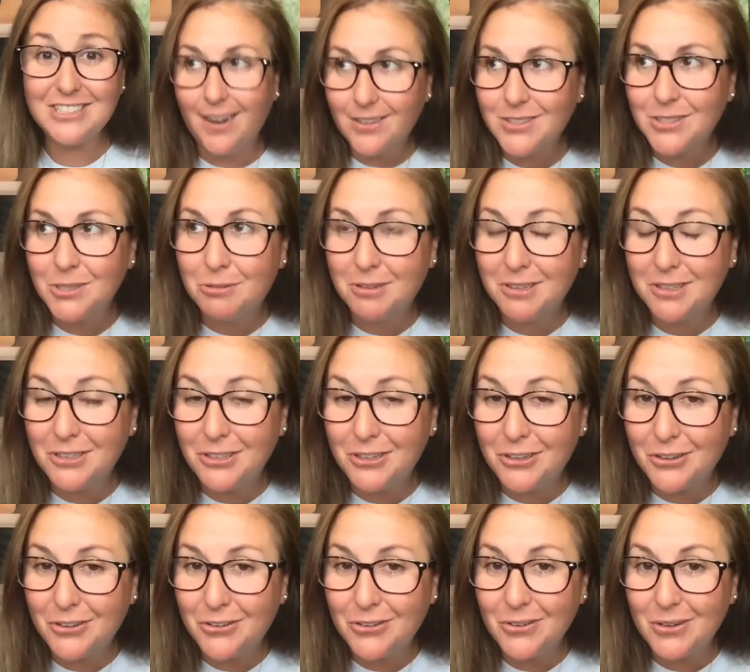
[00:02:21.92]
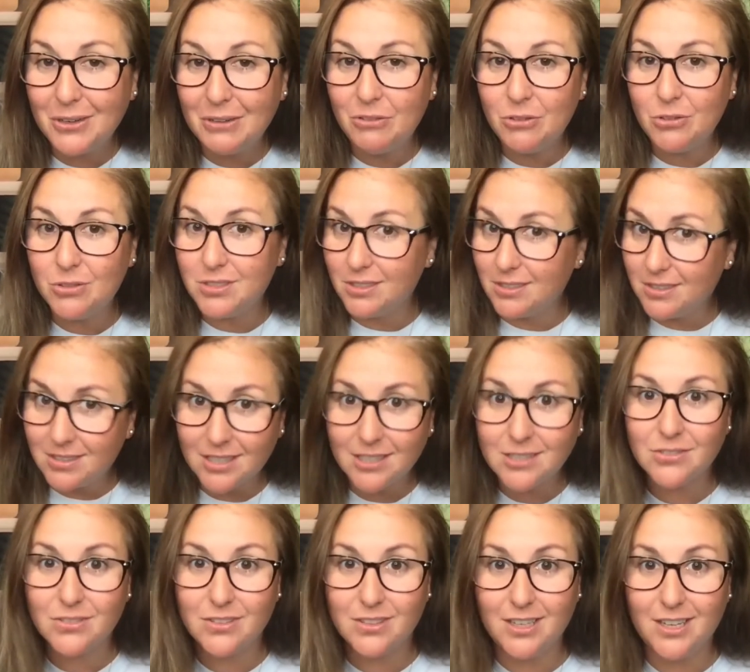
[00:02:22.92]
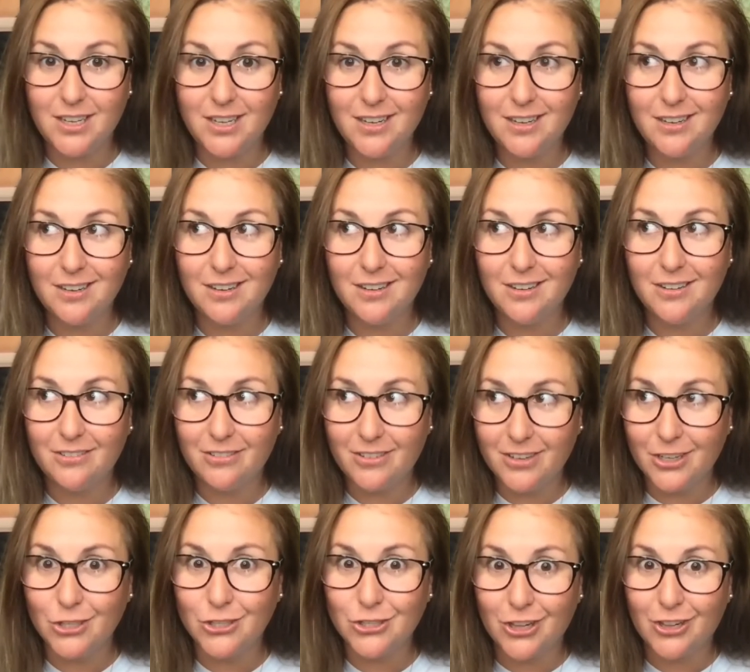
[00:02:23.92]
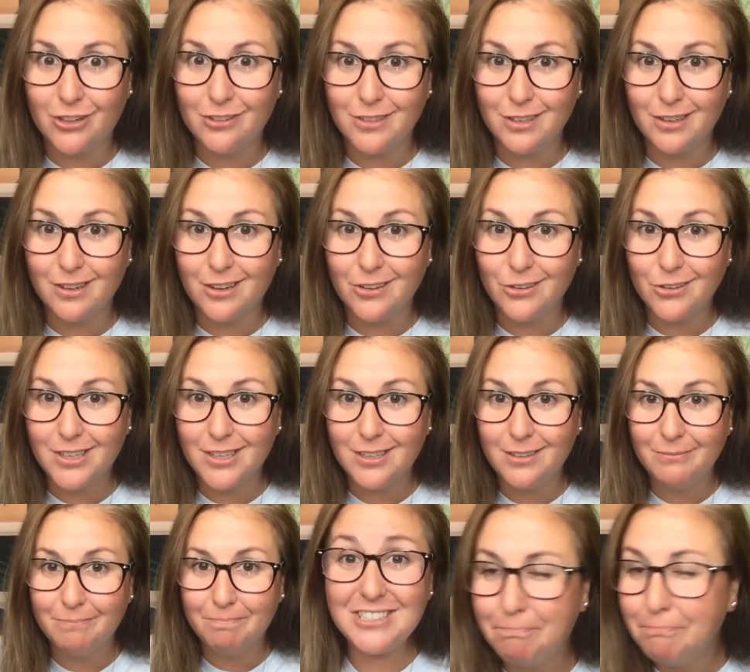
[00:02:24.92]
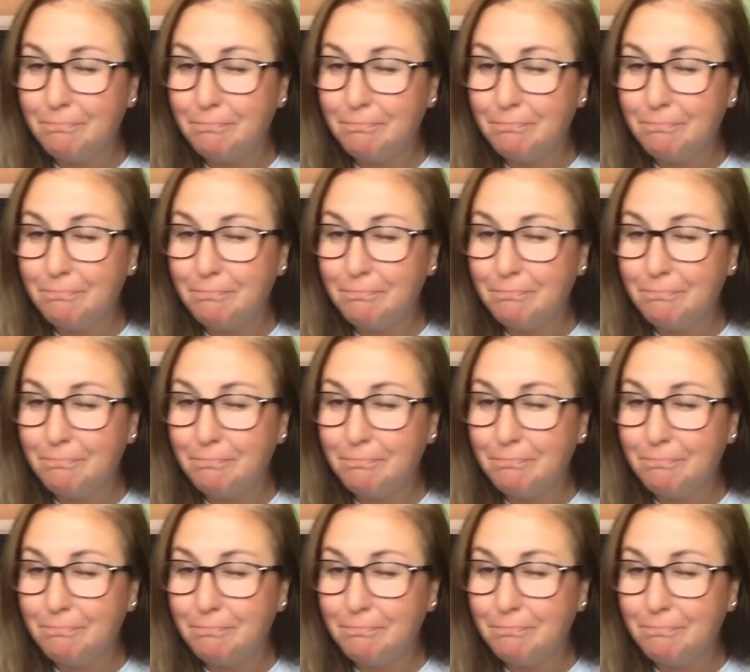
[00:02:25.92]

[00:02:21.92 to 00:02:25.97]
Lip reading: I also want to know if you successfully finished all of your laundry.